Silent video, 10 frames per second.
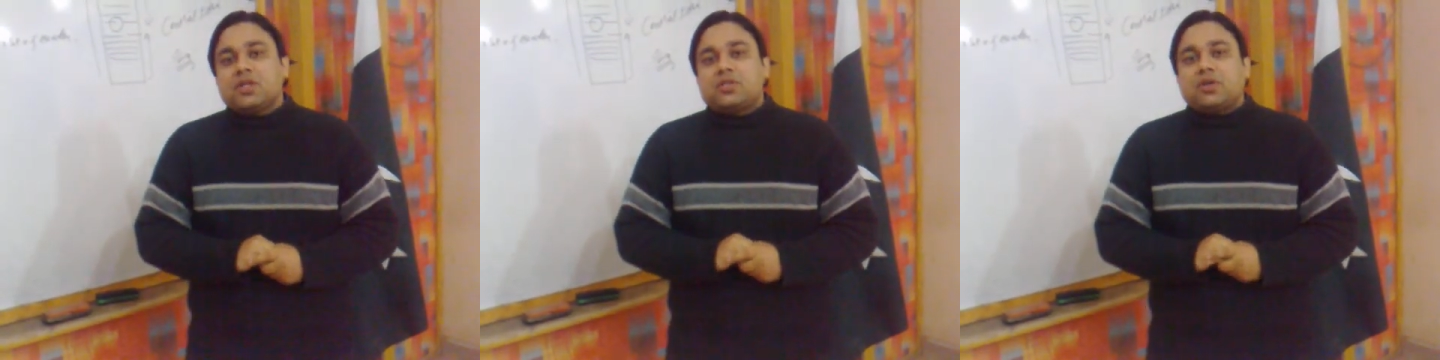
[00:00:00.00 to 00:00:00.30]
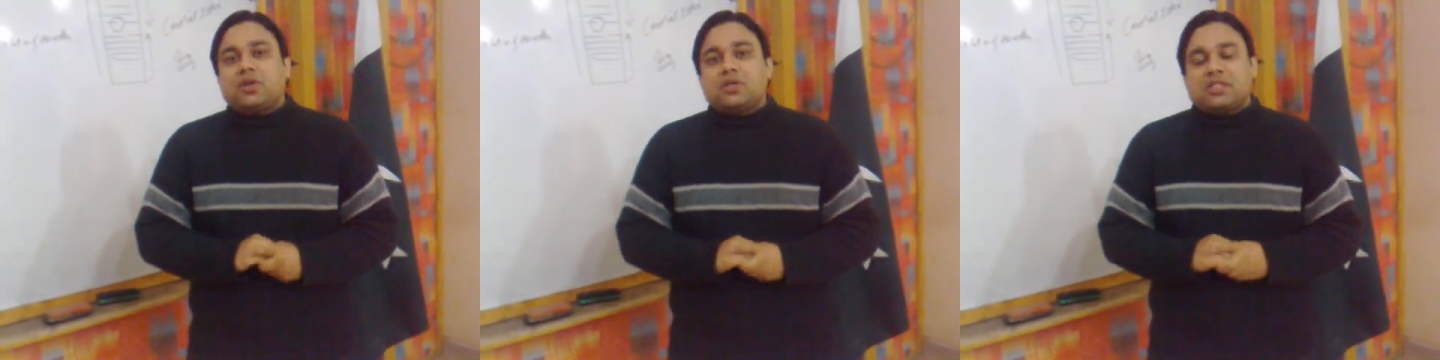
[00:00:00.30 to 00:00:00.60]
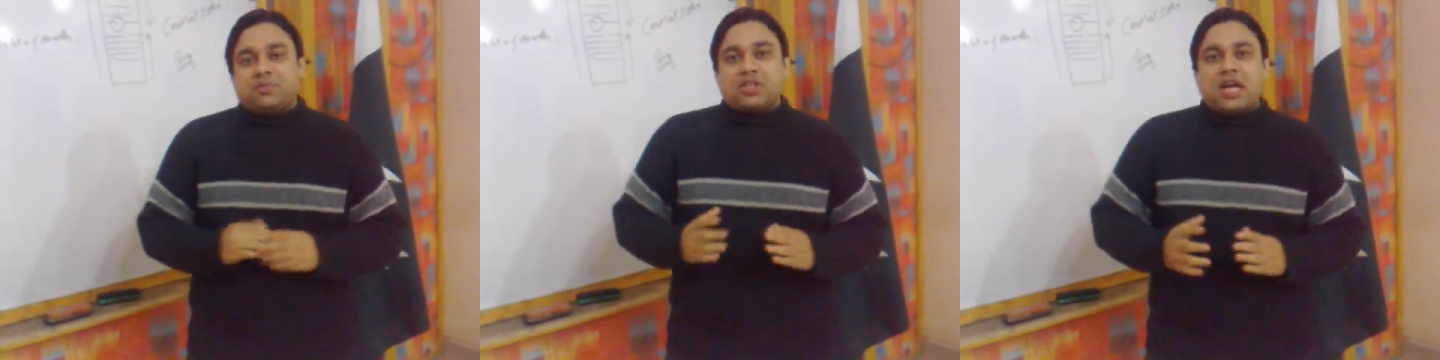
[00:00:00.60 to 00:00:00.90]
So
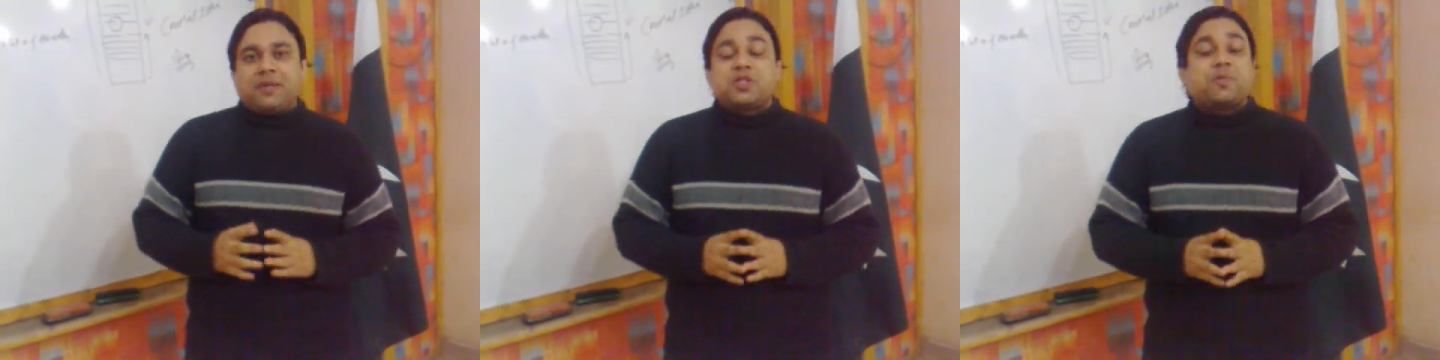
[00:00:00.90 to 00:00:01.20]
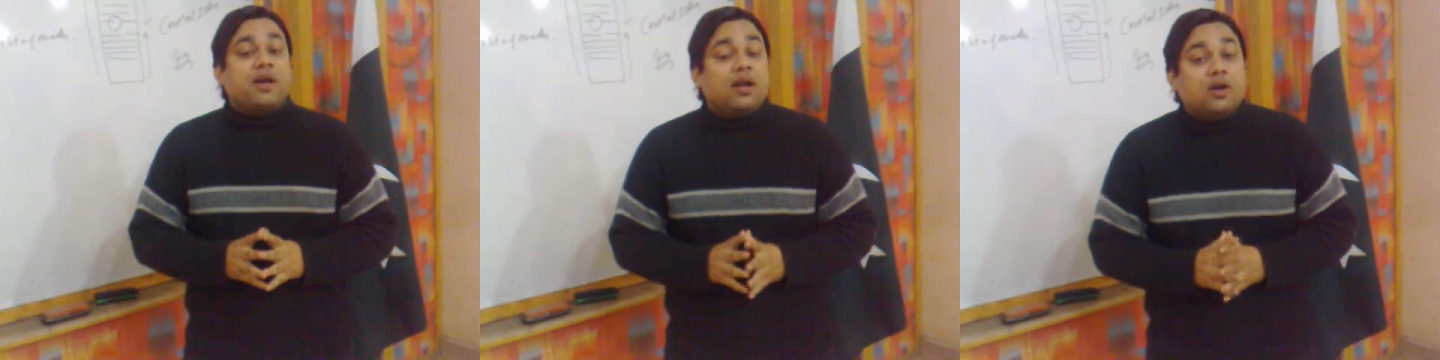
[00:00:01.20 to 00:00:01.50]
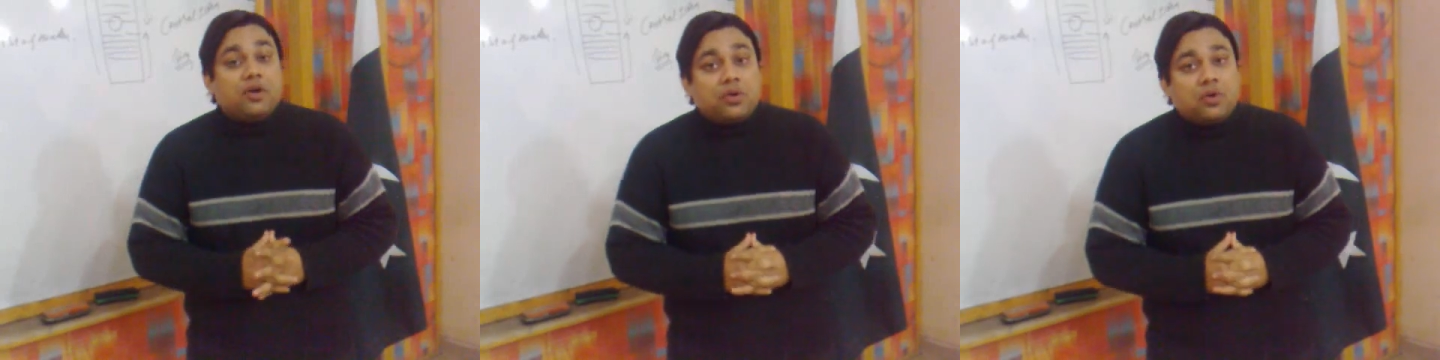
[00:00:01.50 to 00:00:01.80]
sometimes
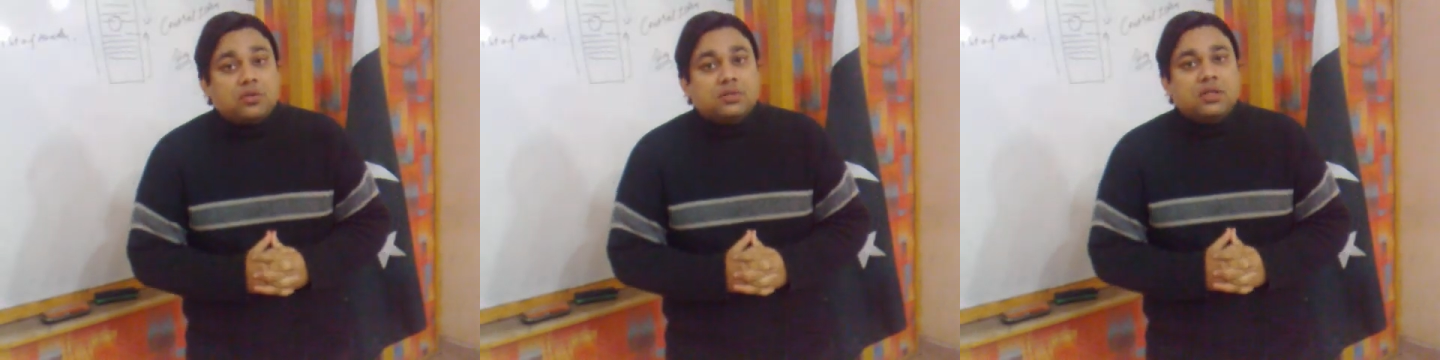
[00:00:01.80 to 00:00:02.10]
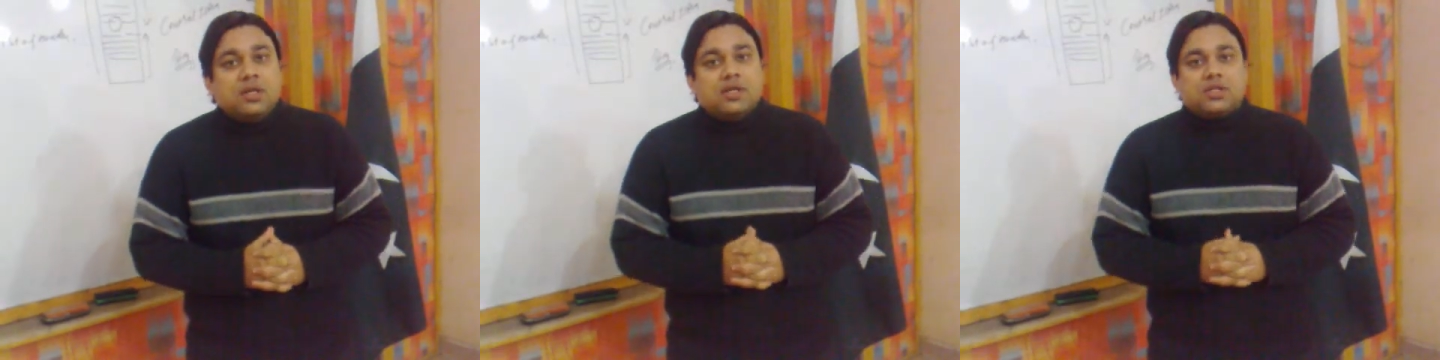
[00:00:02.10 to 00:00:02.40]
speller wrong.